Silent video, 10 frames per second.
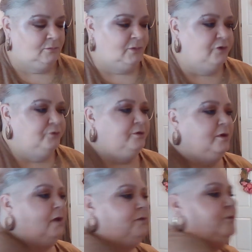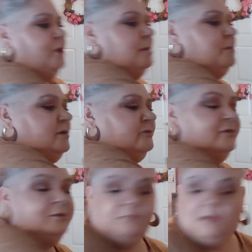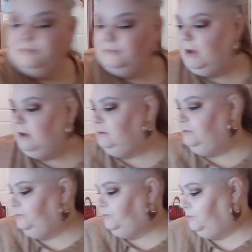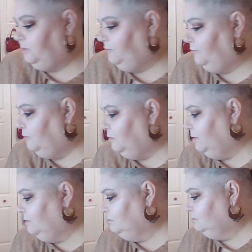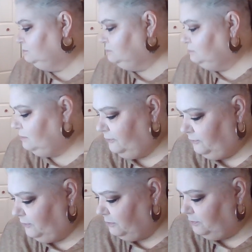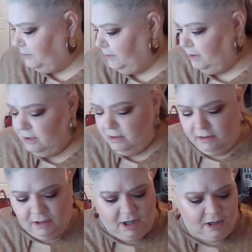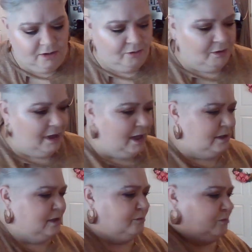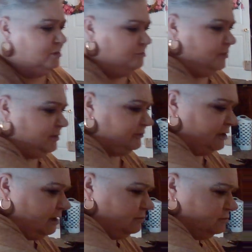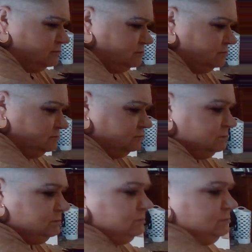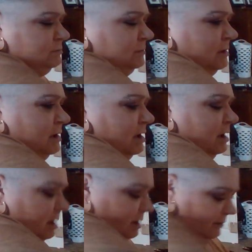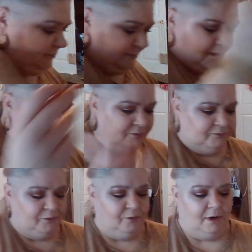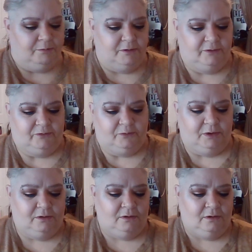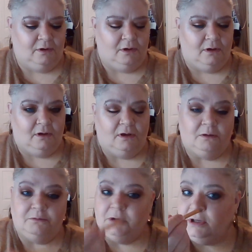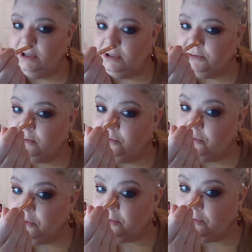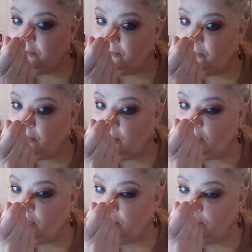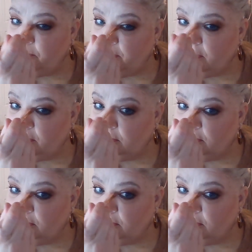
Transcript: Usually I grab out something I've not used before simply, I know I had that one brush out. I guess I'll have to grab this one. I'm going to hit the corners a little bit.